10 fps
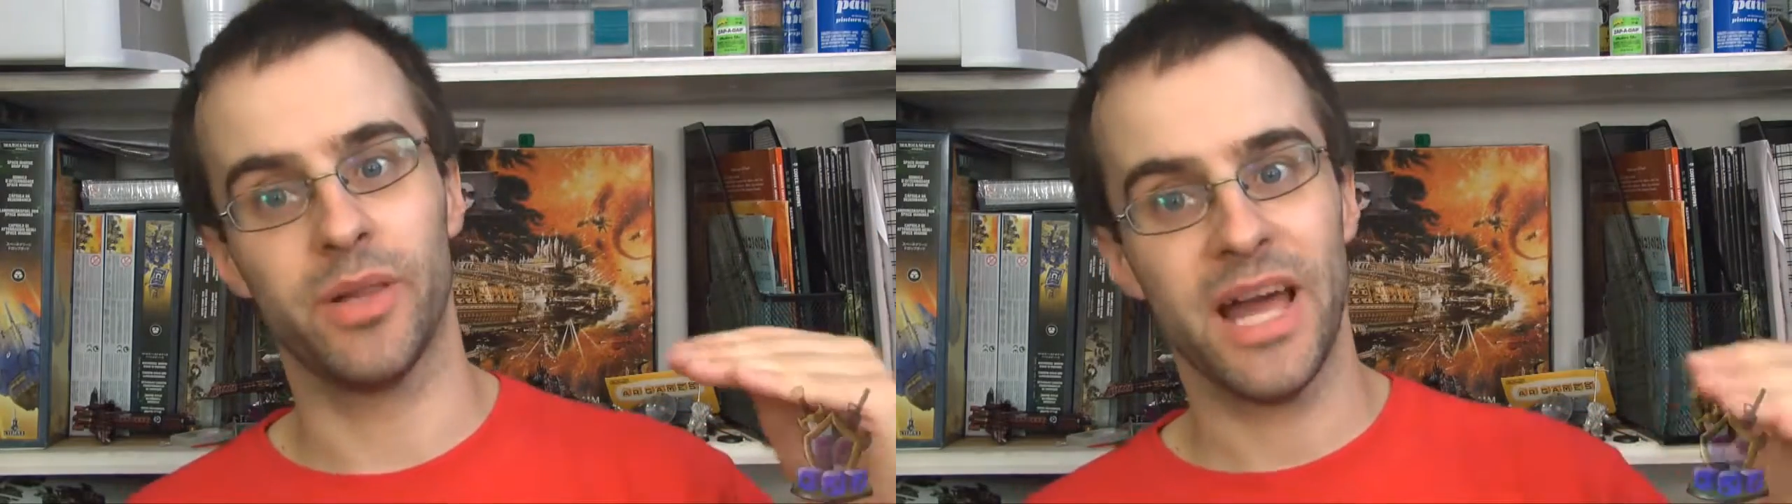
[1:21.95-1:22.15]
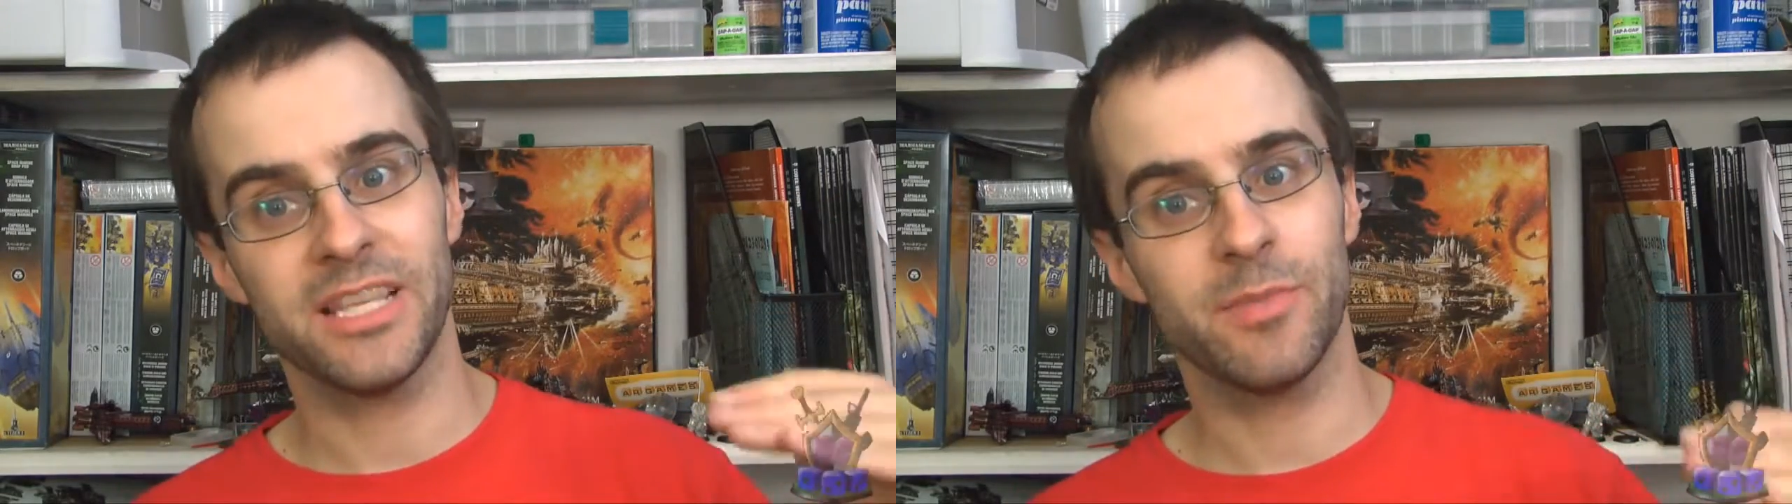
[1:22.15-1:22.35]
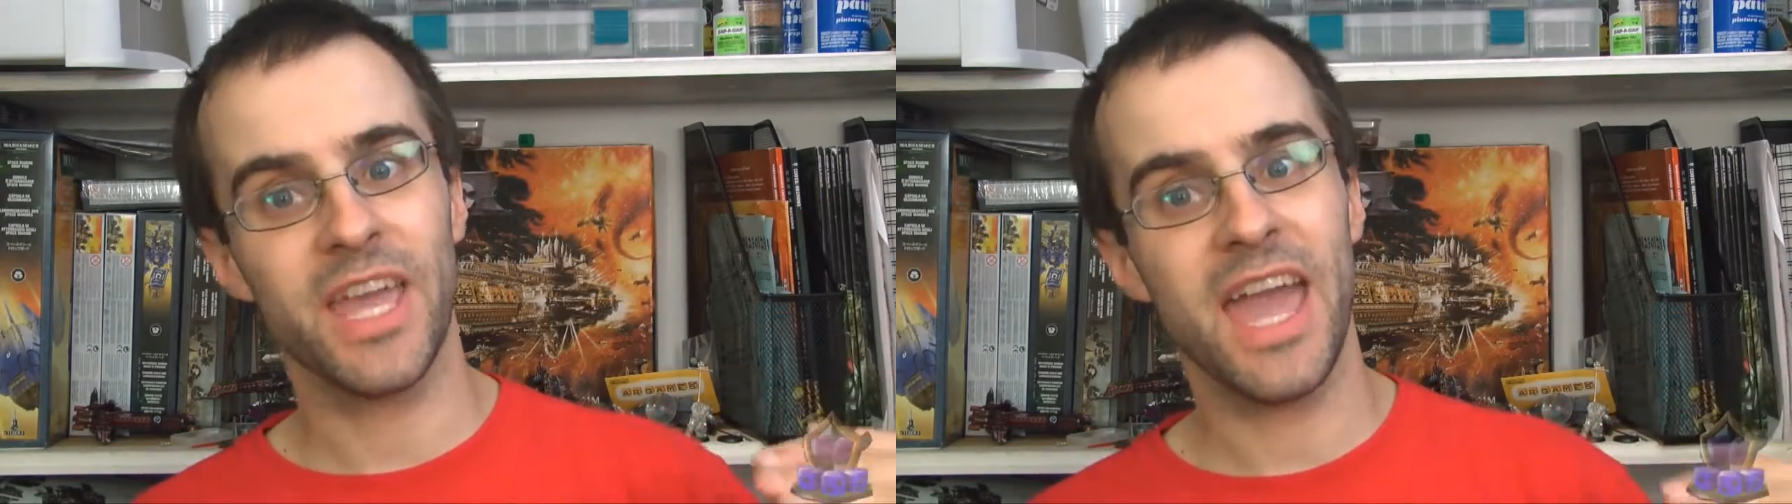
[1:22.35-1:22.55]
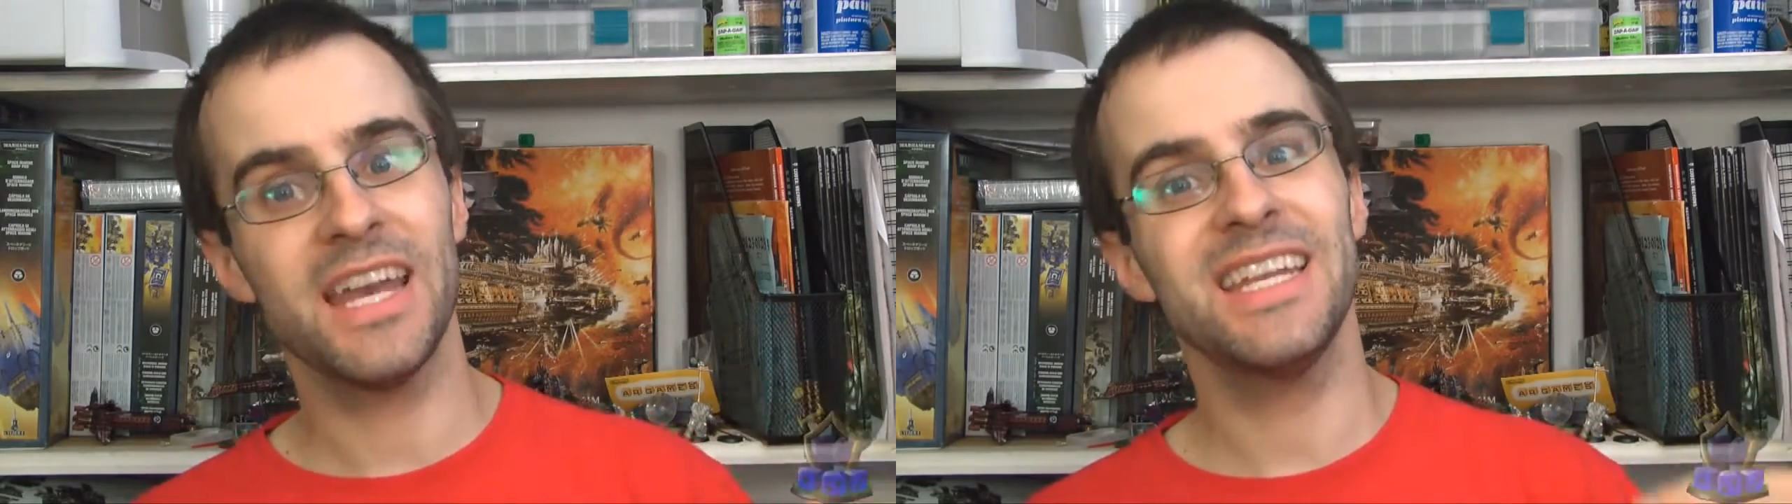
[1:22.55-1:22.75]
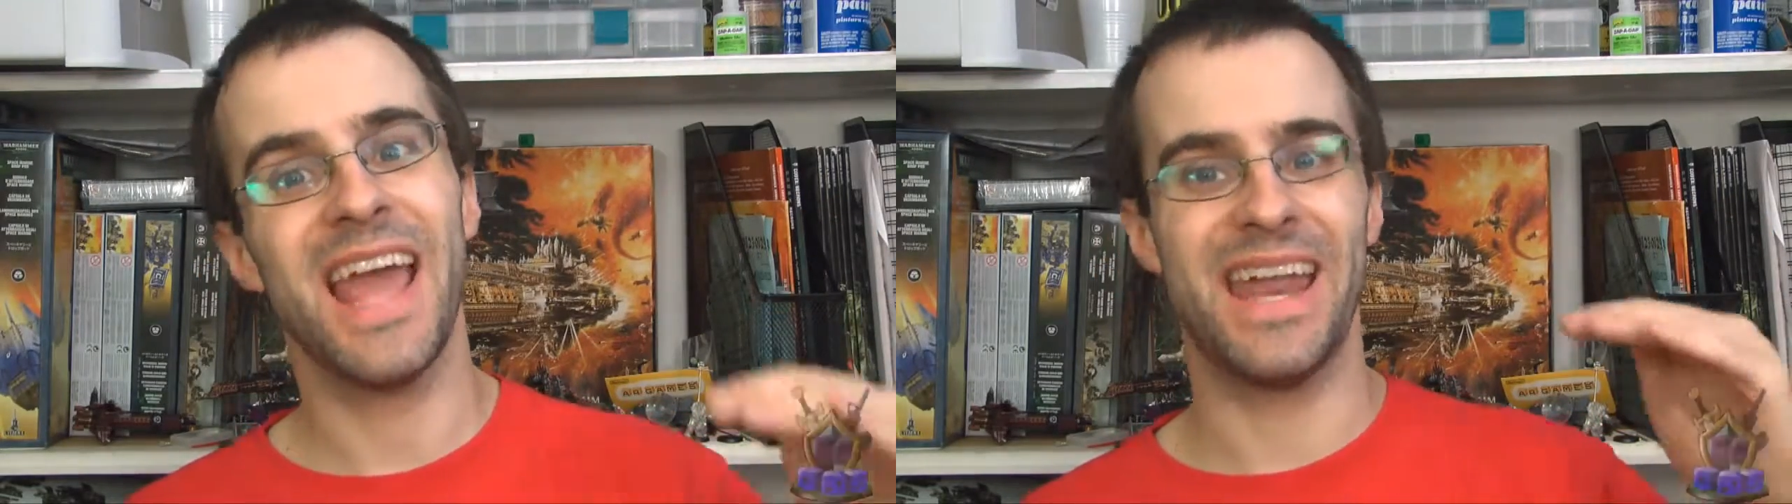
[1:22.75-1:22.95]
Plasma
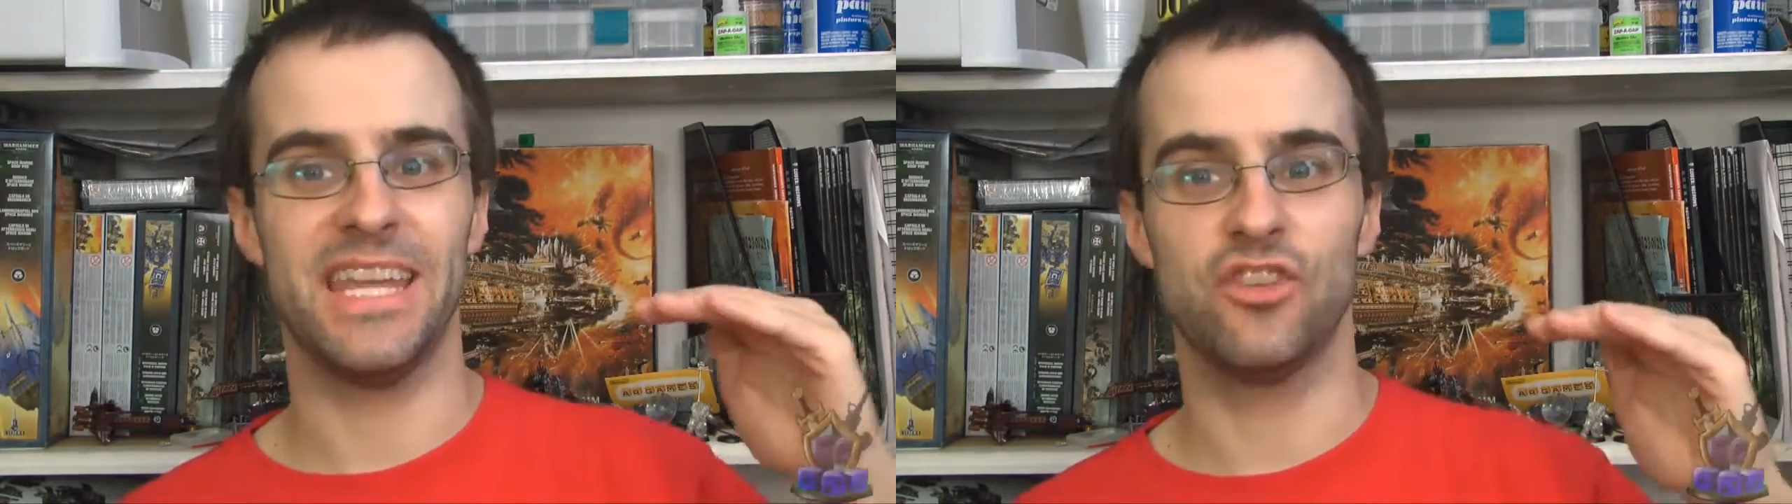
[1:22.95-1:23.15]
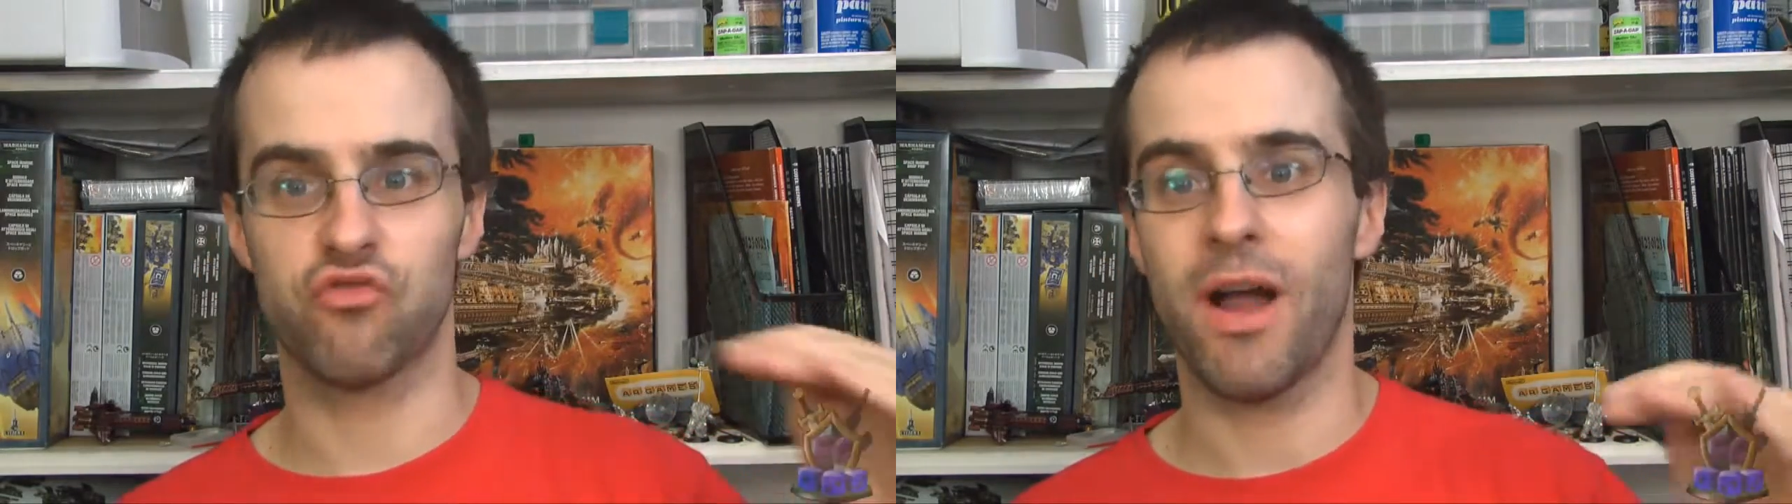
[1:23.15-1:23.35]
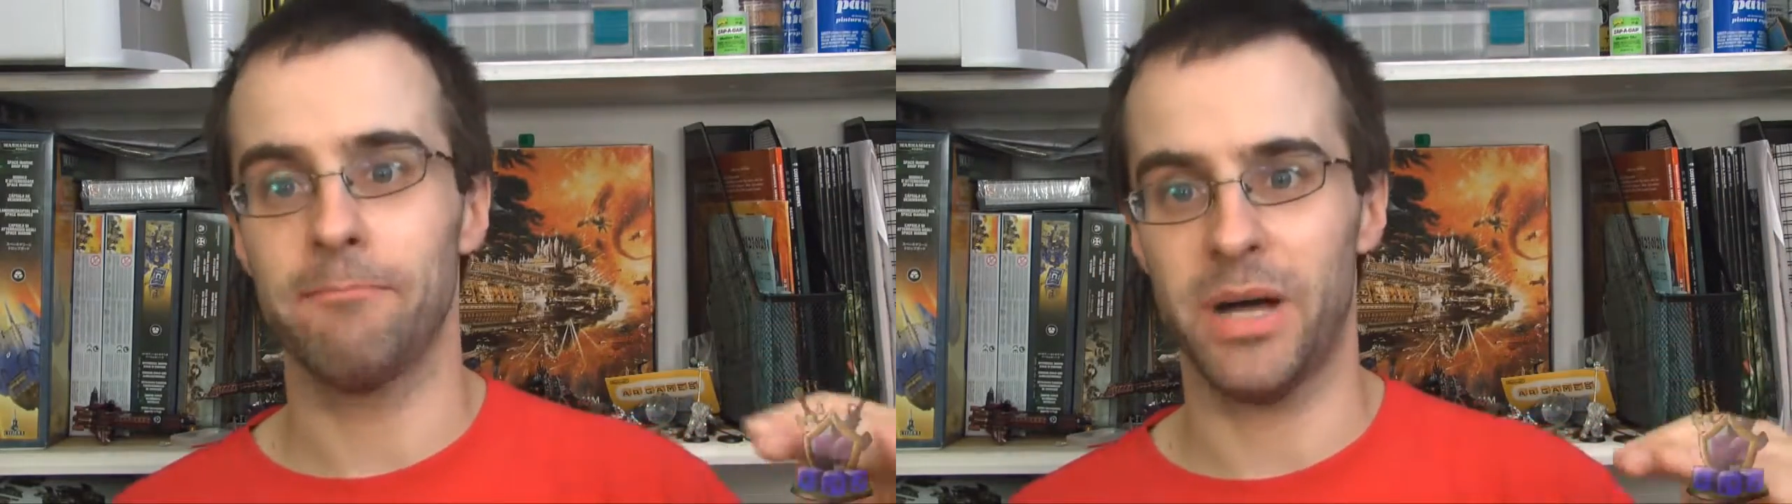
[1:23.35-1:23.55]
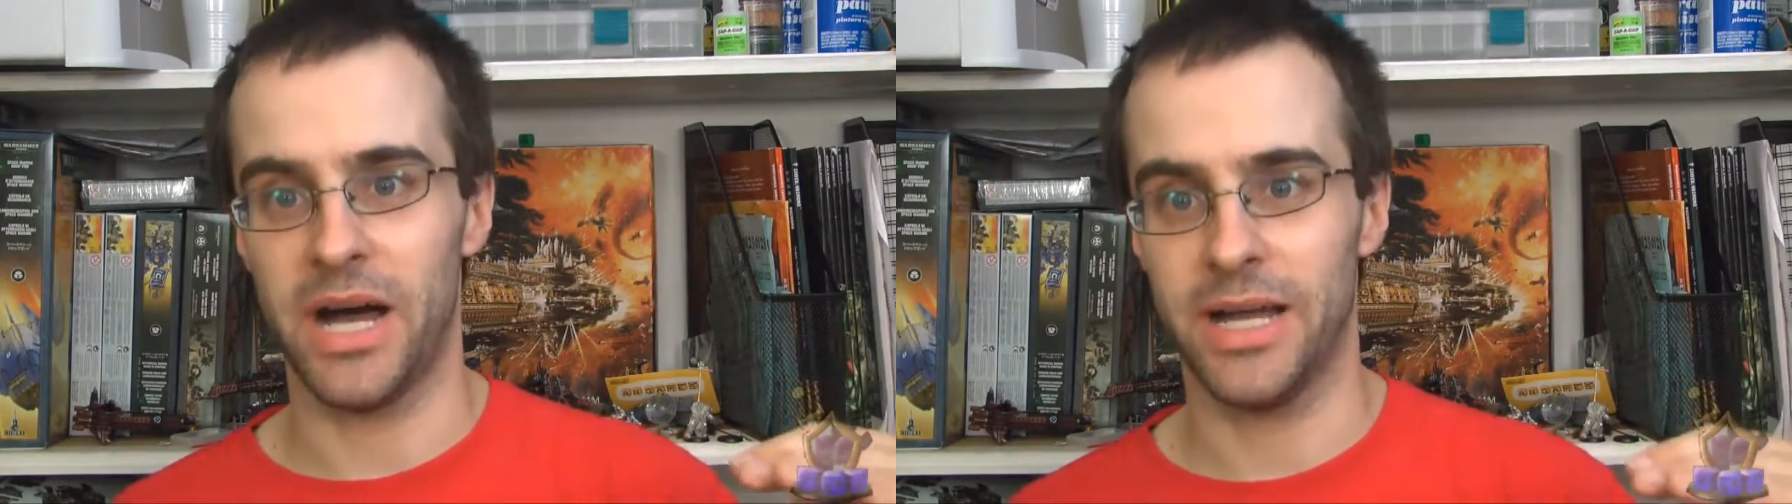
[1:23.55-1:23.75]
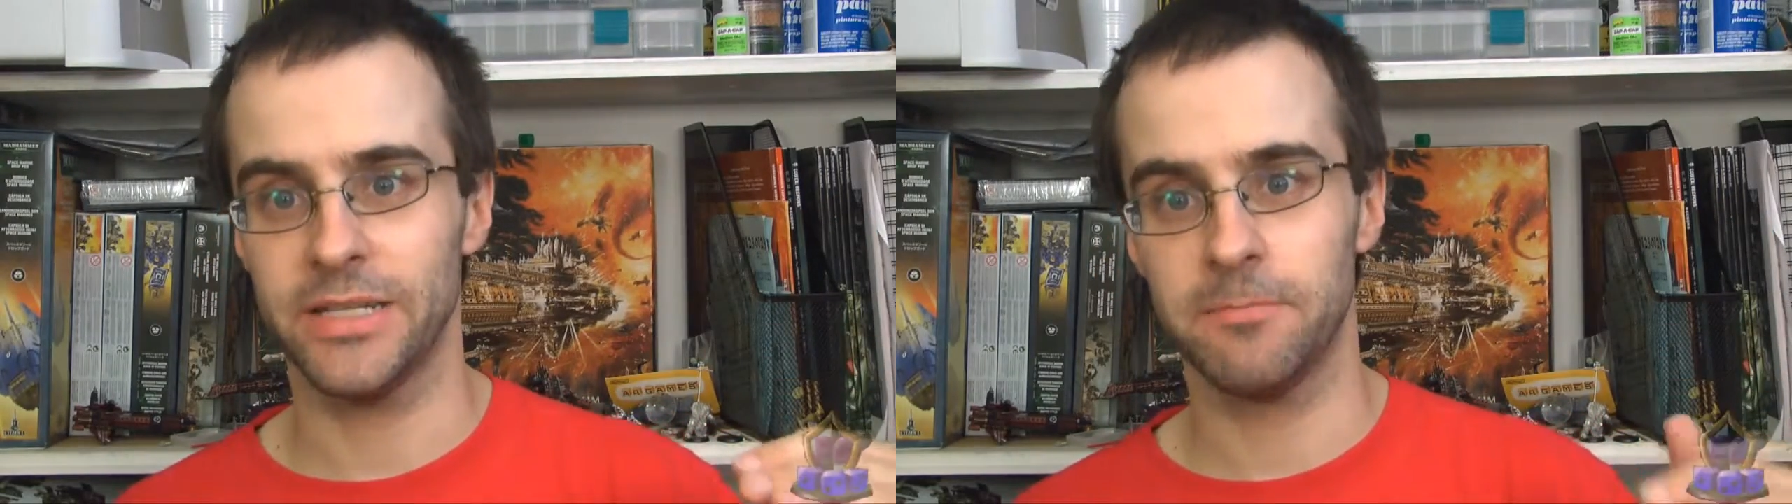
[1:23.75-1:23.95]
Cannon and a Drop
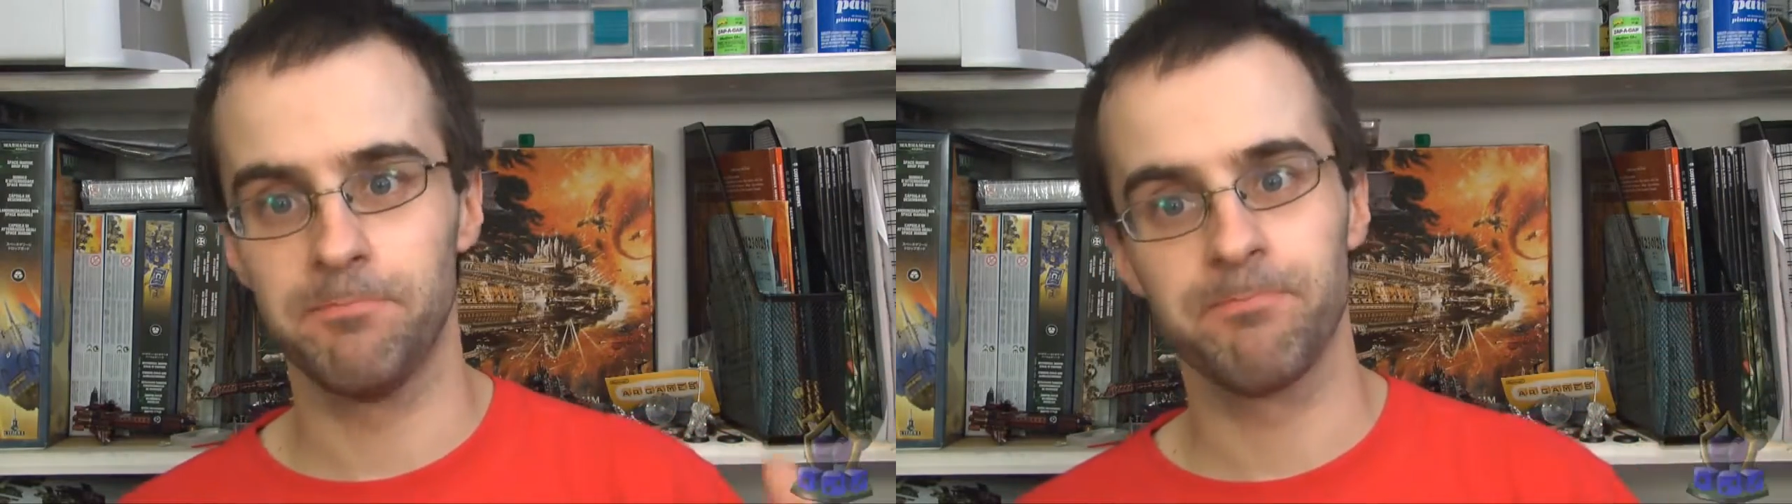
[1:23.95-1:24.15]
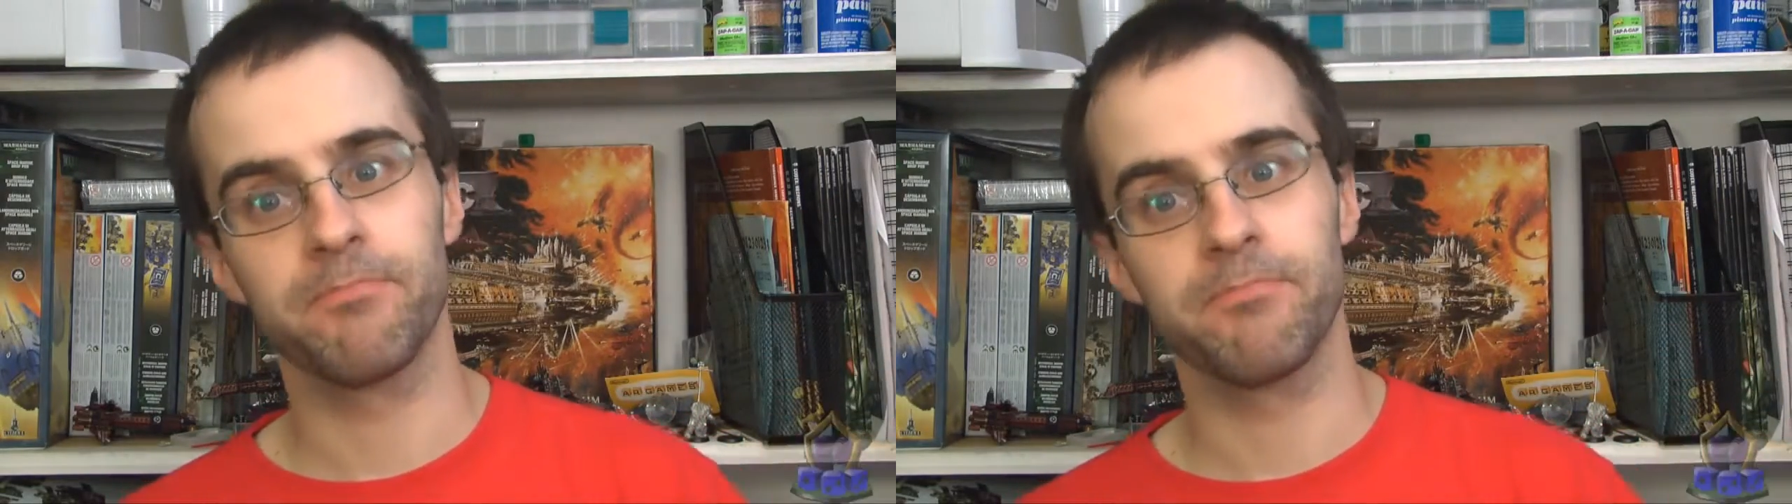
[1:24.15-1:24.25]
Pod.